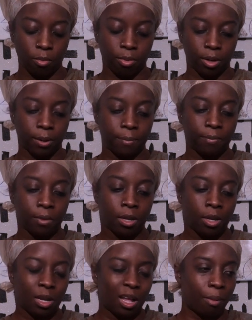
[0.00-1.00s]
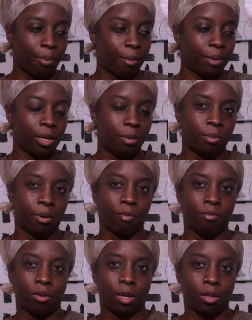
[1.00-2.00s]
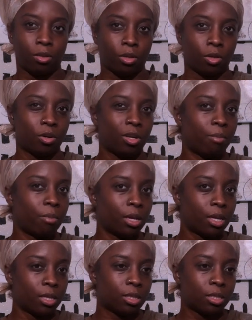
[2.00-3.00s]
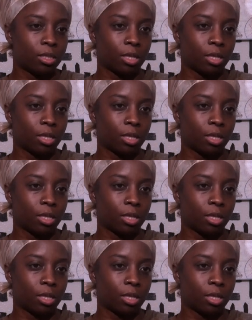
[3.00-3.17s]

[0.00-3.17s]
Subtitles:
But I'll probably keep it in for like 30 minutes,